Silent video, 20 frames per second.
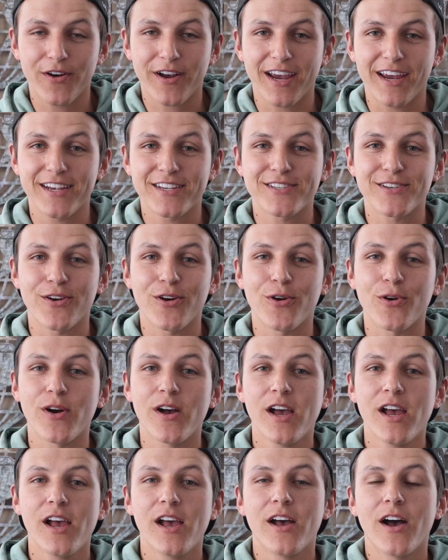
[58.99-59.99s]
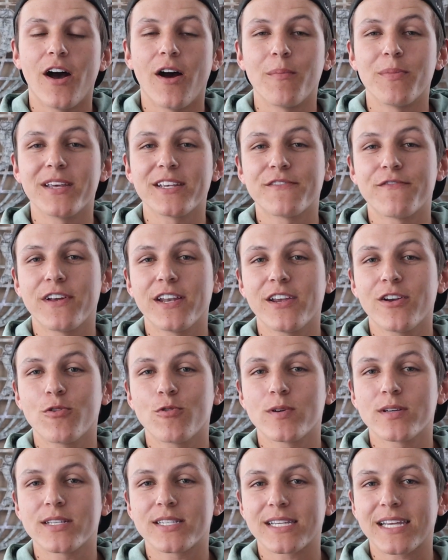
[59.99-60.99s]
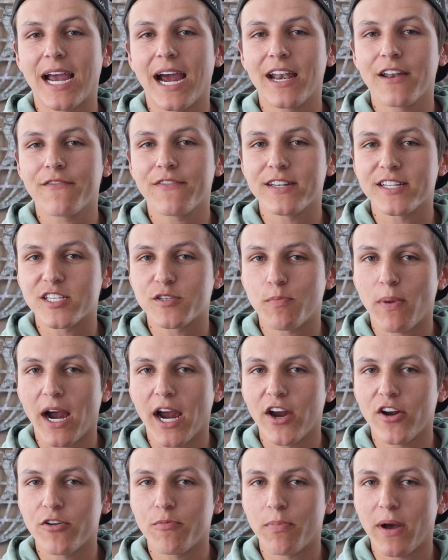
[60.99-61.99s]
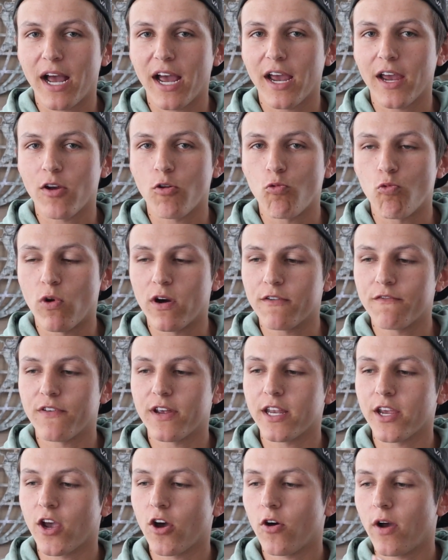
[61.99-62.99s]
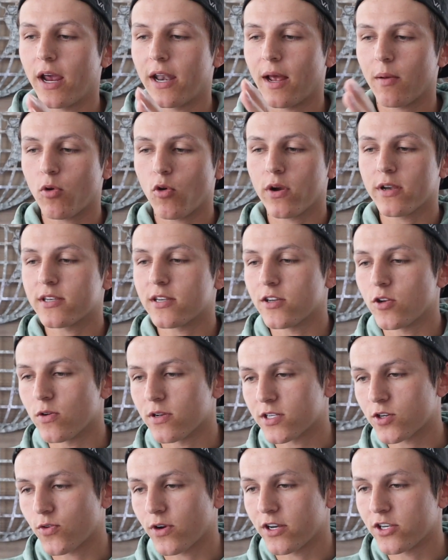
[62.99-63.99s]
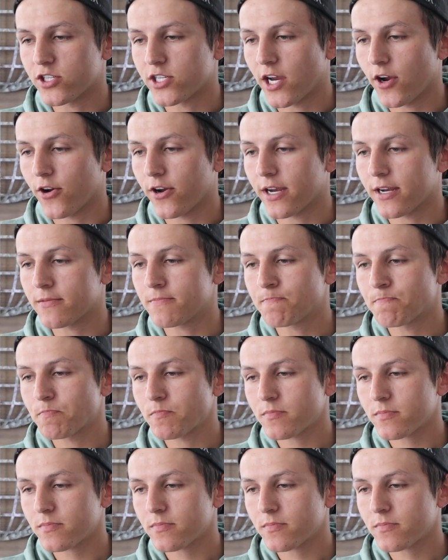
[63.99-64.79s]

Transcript: Okay, so um, this video was kind of inspired by one video, and I'm going to do a screen sharing